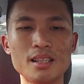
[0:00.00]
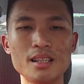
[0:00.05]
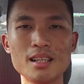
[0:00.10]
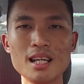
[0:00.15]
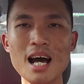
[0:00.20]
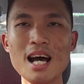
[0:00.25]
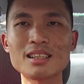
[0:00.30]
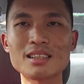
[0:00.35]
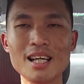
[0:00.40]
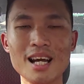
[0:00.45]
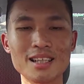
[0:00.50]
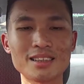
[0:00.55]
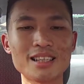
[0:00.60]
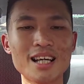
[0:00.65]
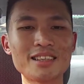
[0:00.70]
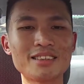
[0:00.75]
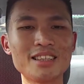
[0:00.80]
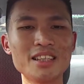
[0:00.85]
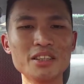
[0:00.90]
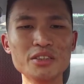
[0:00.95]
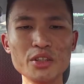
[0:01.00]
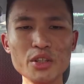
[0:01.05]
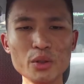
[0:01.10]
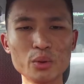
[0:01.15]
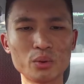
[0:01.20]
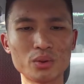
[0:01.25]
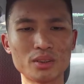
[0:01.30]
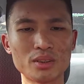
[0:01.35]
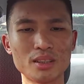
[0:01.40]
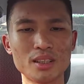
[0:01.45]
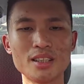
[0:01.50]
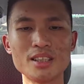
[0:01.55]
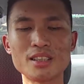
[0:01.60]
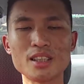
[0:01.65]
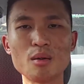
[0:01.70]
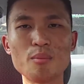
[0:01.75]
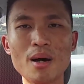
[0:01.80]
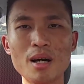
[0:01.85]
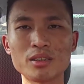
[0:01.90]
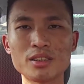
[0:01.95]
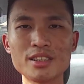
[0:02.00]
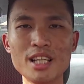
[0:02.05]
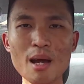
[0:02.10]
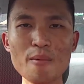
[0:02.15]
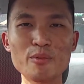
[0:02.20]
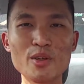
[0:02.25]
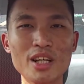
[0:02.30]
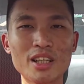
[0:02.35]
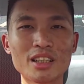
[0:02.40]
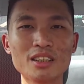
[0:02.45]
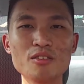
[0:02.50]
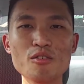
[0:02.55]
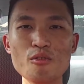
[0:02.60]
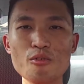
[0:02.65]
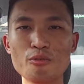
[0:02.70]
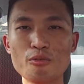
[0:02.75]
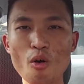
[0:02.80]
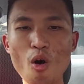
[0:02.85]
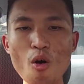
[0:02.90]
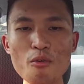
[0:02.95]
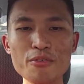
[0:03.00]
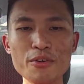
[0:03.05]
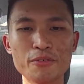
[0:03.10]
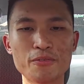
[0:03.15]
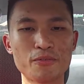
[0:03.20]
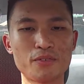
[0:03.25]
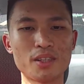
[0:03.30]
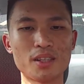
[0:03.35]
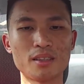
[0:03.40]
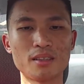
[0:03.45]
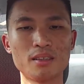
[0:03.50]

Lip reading: last exciting news is about Snapdragon 450.